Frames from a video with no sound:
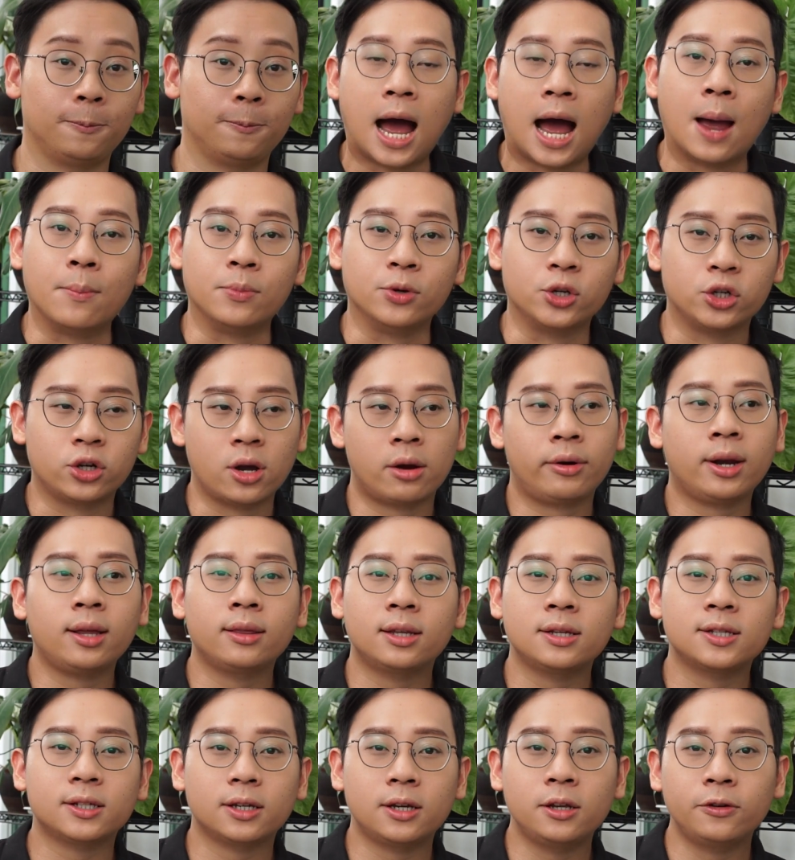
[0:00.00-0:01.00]
I'm sharing
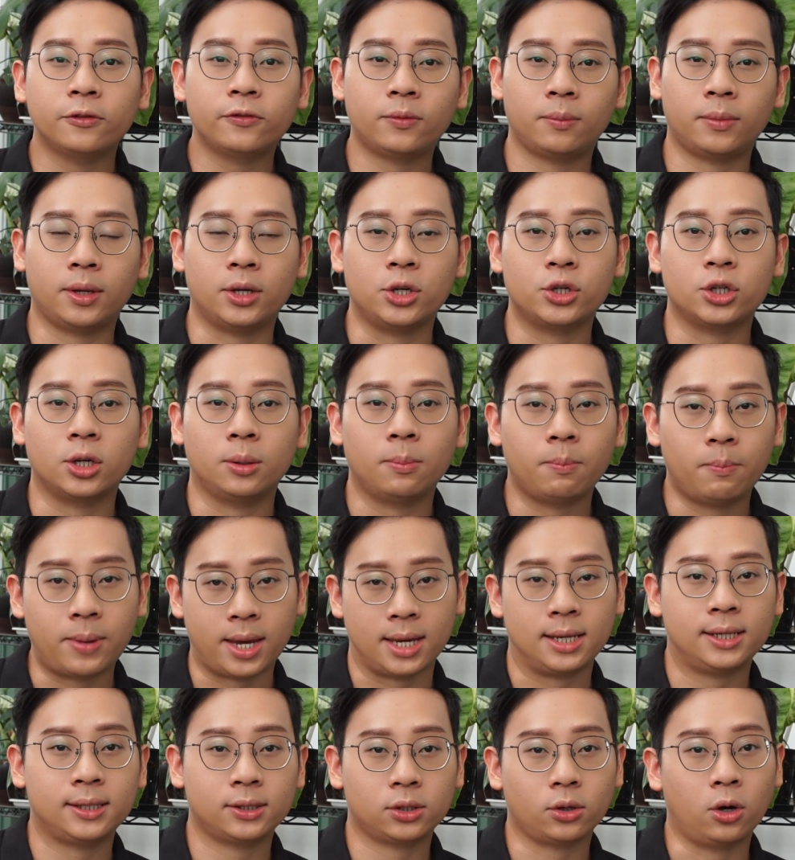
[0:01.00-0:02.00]
this information
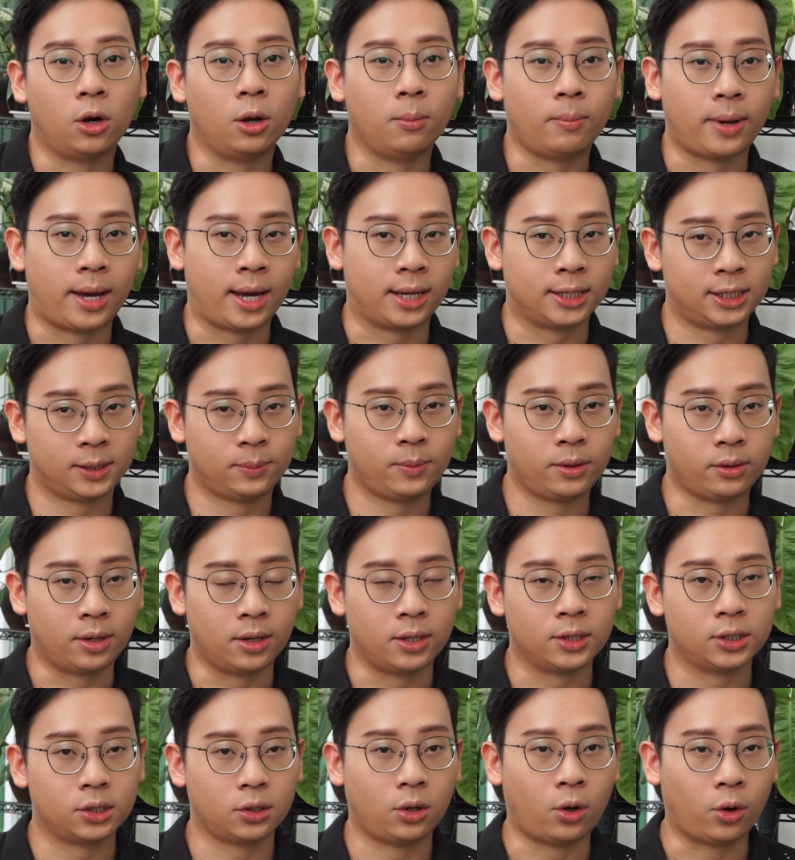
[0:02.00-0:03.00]
based on my
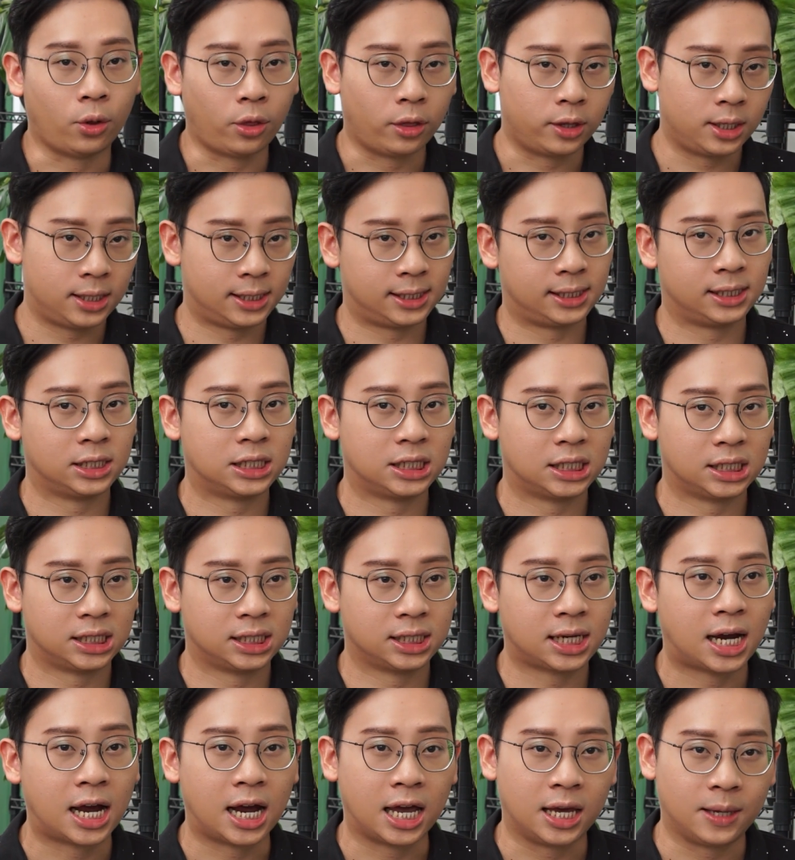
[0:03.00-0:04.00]
experience on these
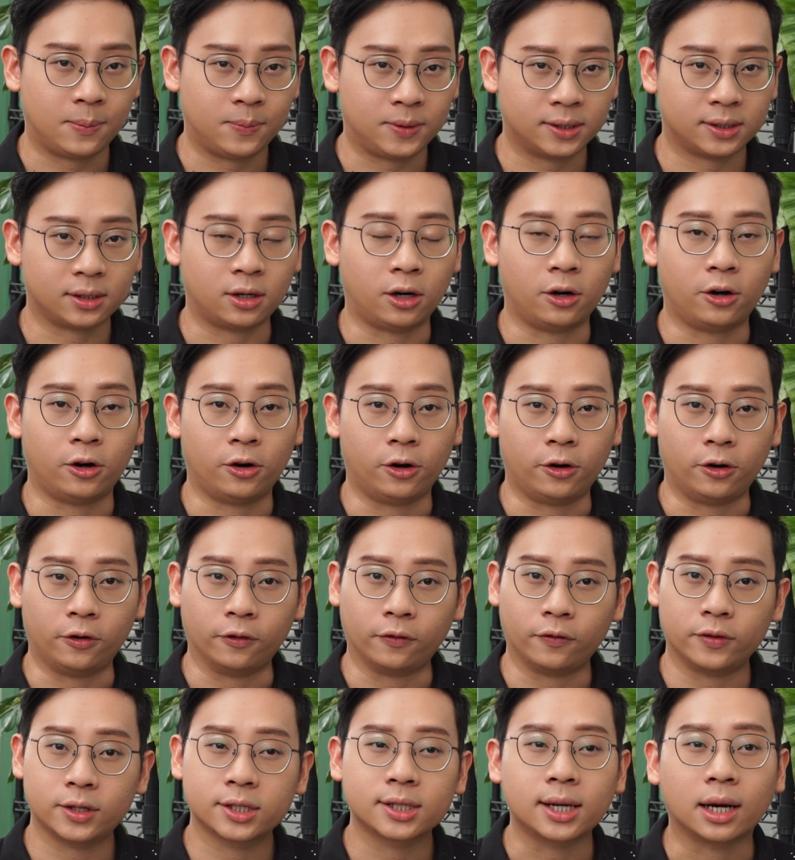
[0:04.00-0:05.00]
types
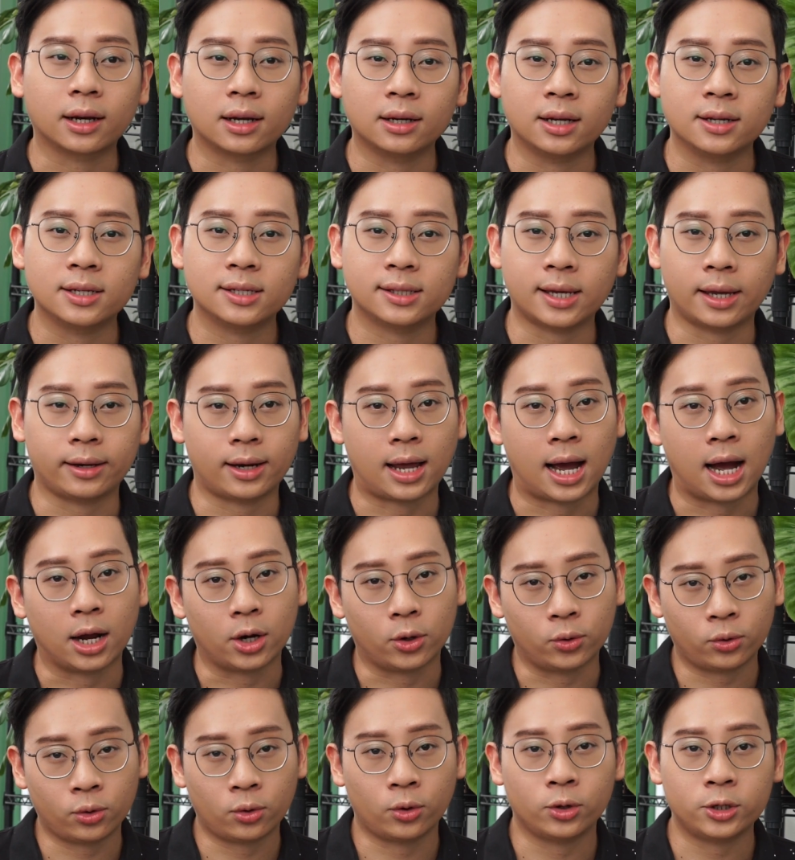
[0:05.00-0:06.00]
of succulents that are
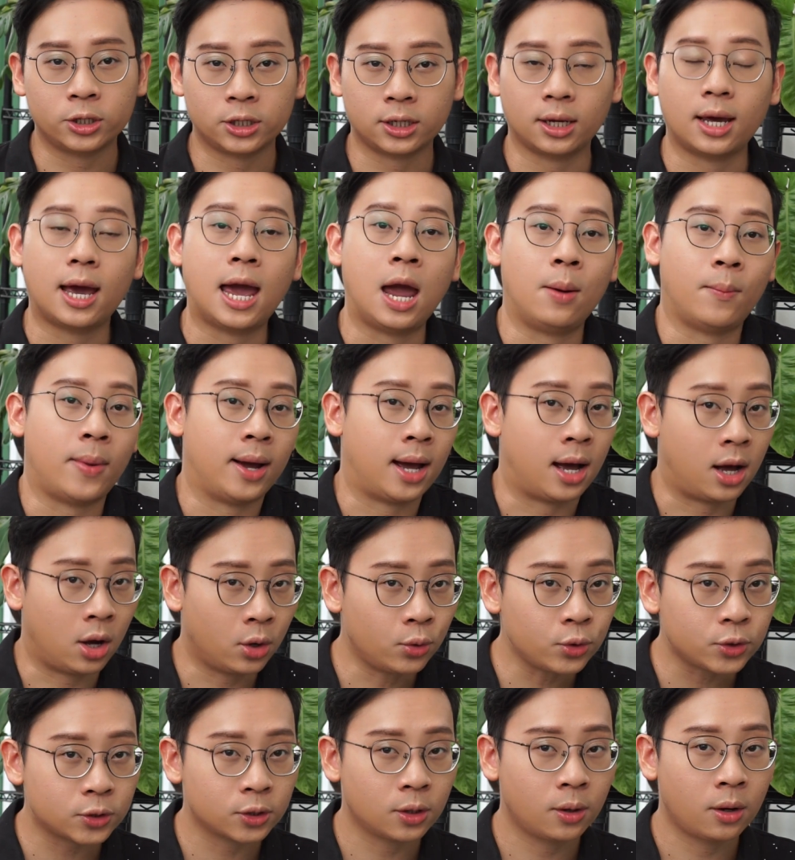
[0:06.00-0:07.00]
grown at my
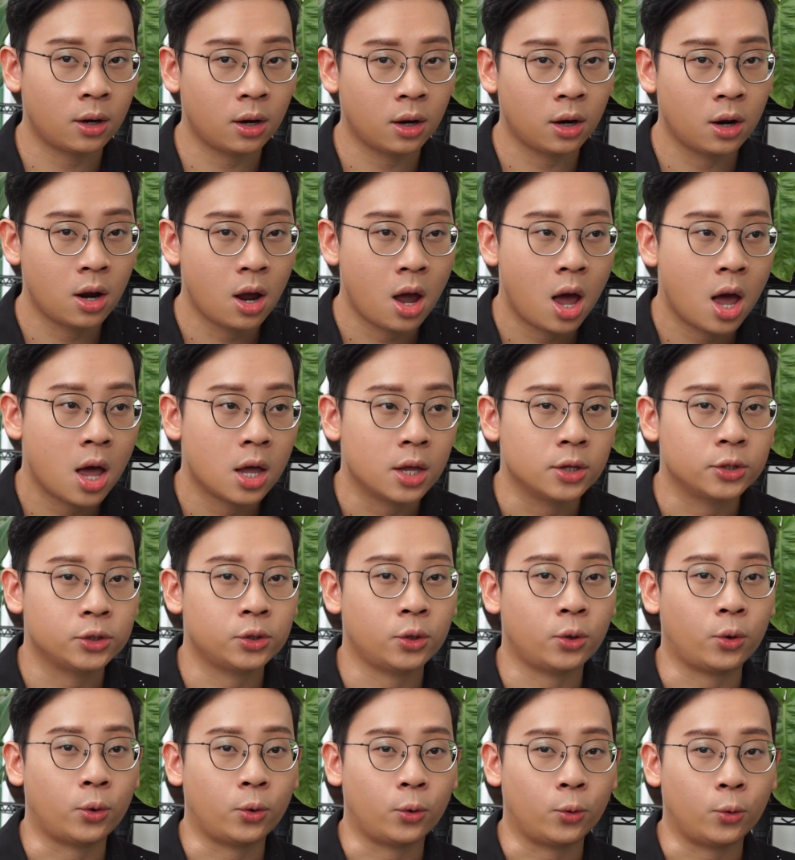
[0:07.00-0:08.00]
house,
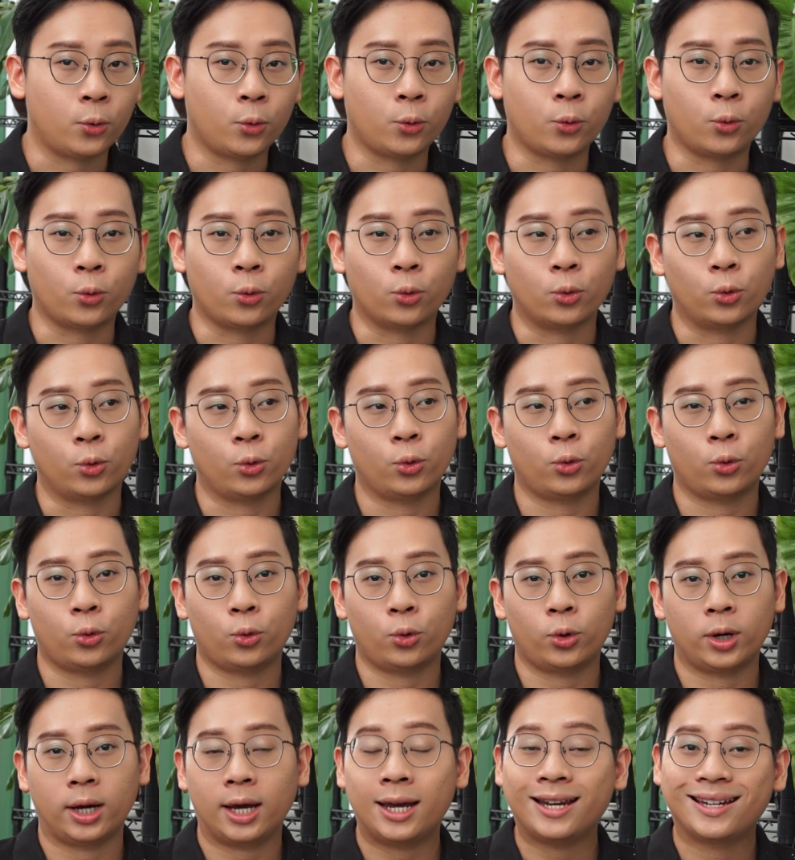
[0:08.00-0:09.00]
so
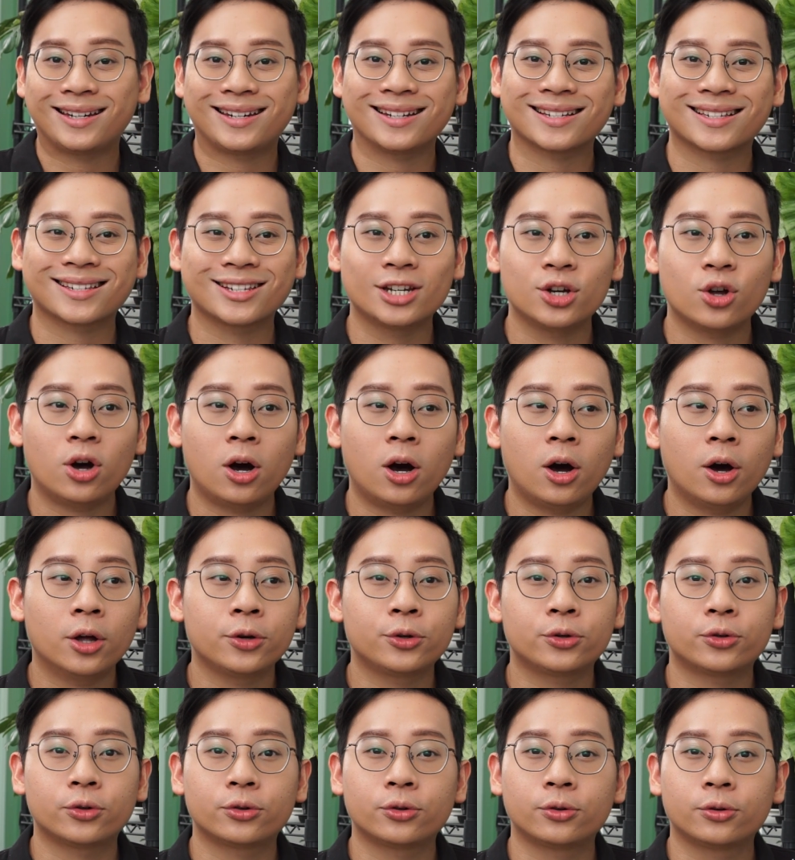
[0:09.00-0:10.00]
it does
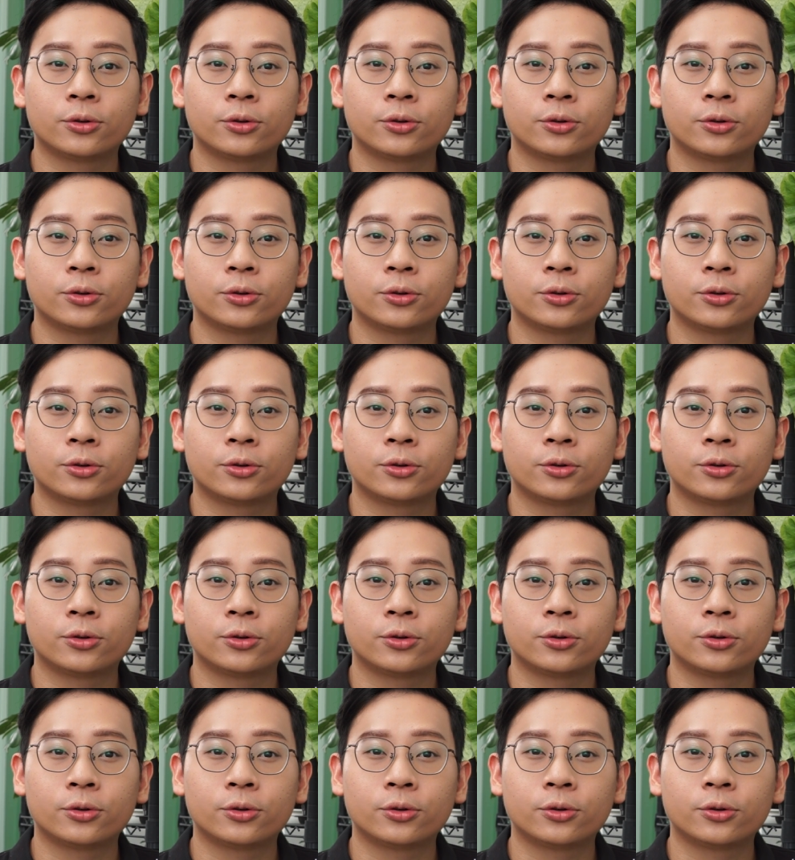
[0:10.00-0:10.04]
not